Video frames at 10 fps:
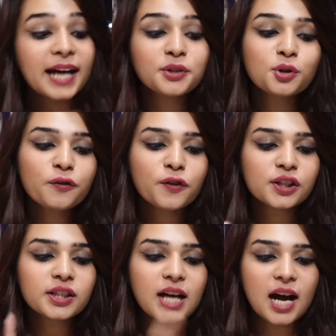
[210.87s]
I do go for
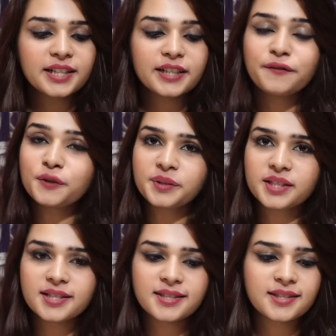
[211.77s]
the Garnier
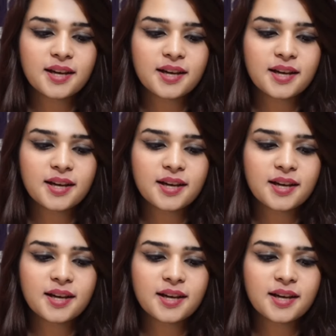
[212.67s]
Fructis